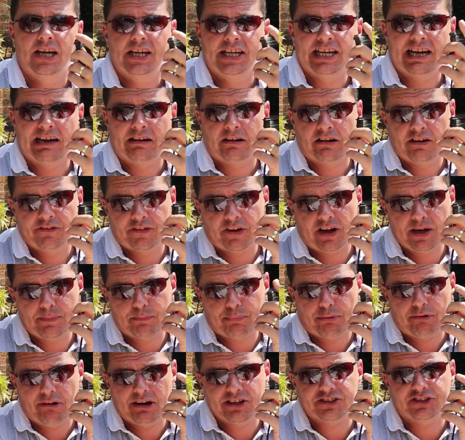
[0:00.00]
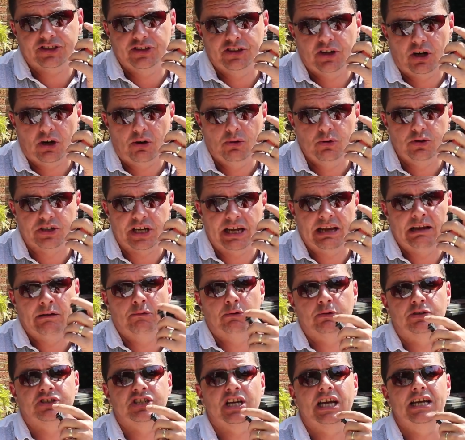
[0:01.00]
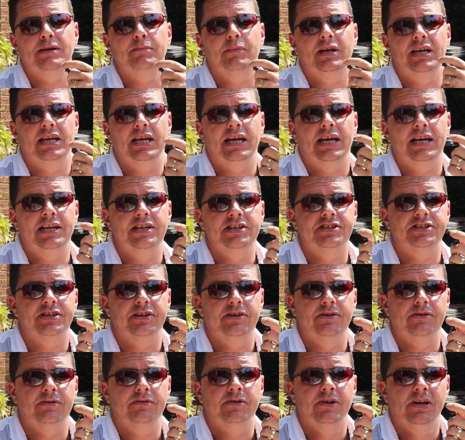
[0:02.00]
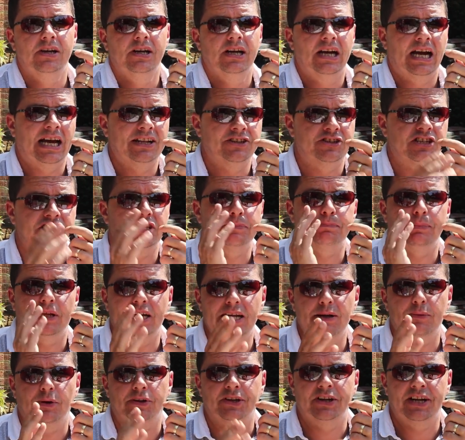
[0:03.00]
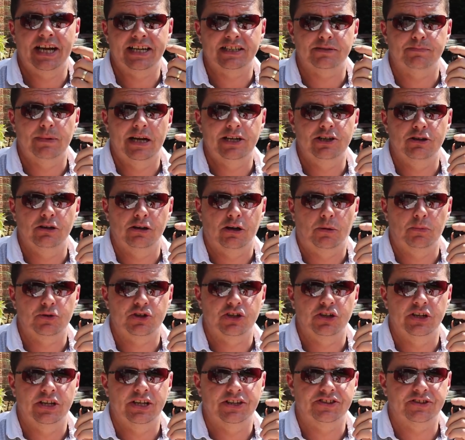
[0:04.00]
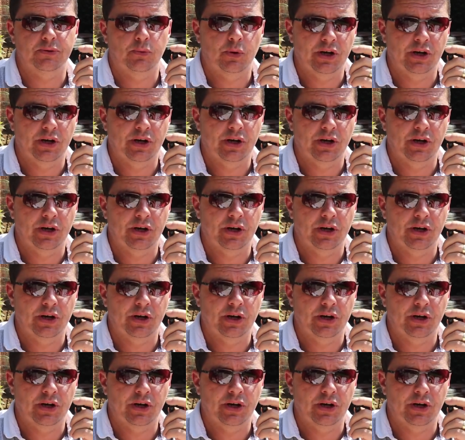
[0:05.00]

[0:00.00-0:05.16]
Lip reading: Now, if I press and hold it, it will take me into and display what the next manual option is.